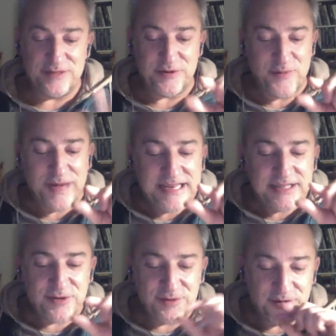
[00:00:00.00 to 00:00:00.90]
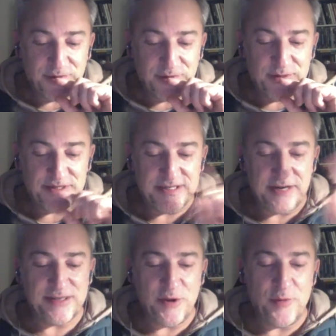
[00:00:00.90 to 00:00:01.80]
really short
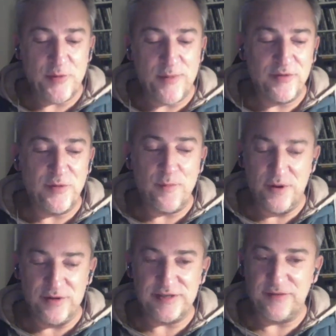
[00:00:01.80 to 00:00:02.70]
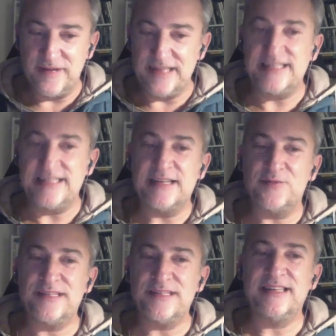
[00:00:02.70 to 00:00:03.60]
documentary about the boss of NSC
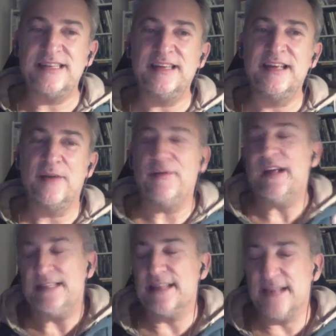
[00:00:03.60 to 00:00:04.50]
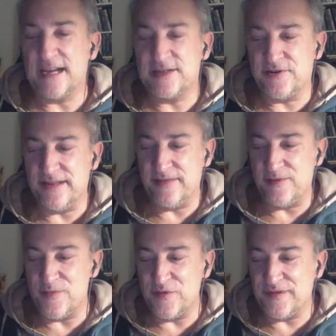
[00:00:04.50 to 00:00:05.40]
that we see. He's an actor in the
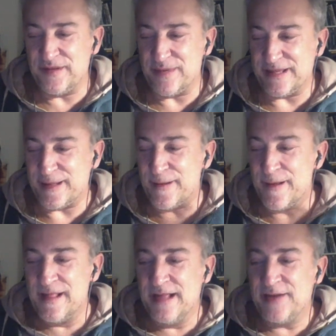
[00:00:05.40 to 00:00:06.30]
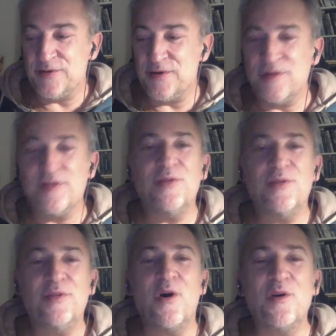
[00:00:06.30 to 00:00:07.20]
movie, but you know,
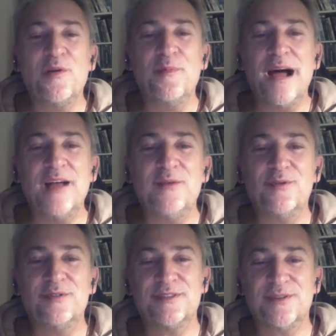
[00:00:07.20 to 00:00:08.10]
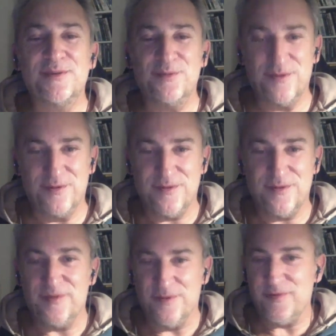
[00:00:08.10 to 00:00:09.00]
the old man was
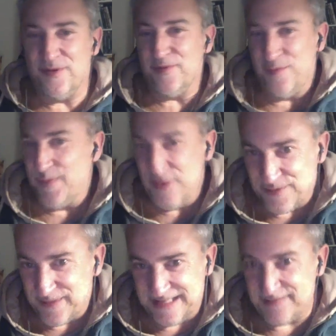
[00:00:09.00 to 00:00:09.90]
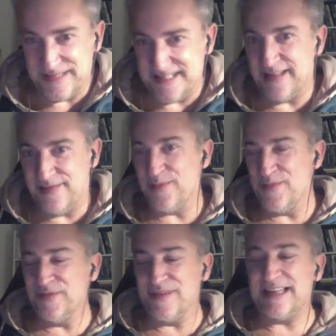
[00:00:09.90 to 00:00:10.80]
the boss we see in the
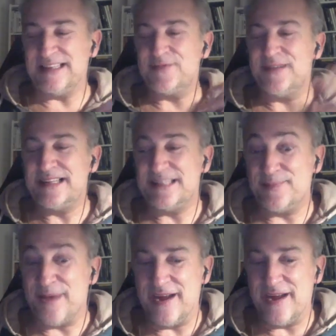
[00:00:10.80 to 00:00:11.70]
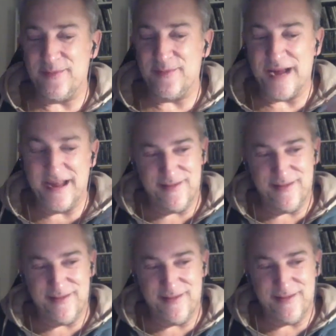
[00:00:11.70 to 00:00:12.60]
movie is really inspired by the
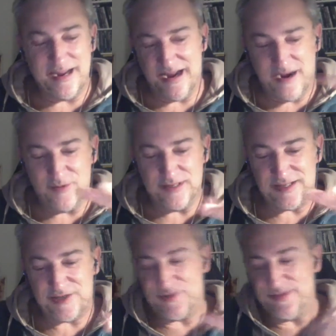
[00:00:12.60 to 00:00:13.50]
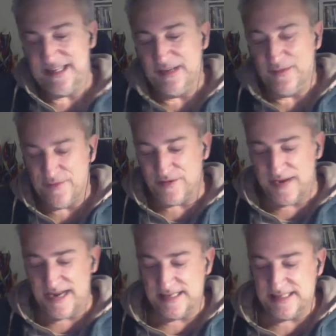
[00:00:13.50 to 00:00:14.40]
man I was shooting for
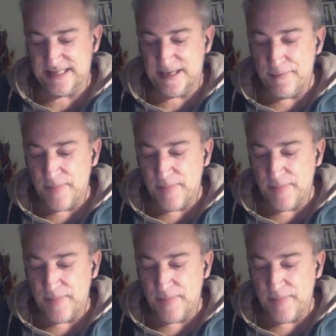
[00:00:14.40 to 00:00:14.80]
NSC.